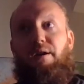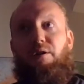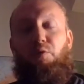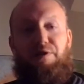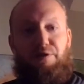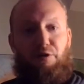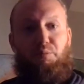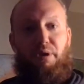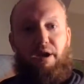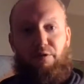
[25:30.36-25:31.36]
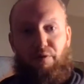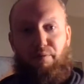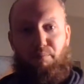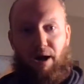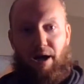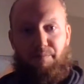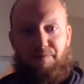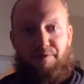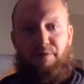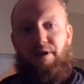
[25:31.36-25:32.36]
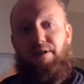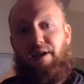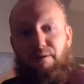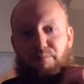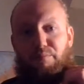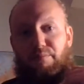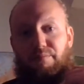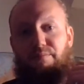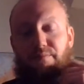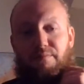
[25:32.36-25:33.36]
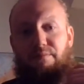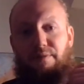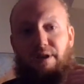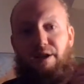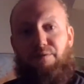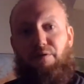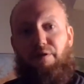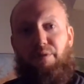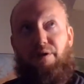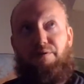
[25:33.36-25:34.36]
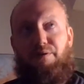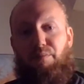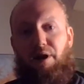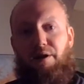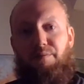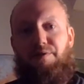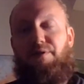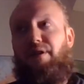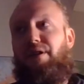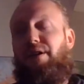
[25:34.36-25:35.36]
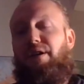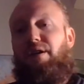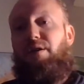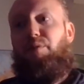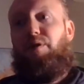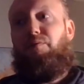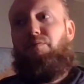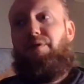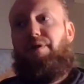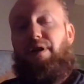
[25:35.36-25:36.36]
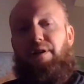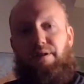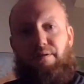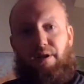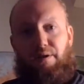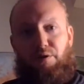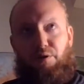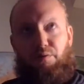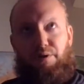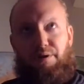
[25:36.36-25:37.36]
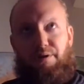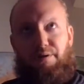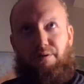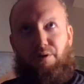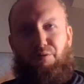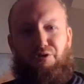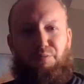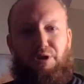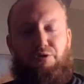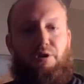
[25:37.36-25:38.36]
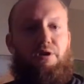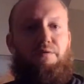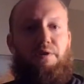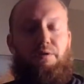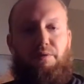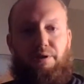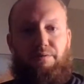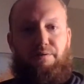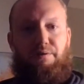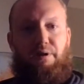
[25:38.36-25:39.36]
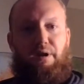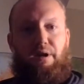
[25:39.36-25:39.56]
whiskered men with bombs, meaning not guys who have beards and bombs, but really the idea that no one should be in charge of anyone else,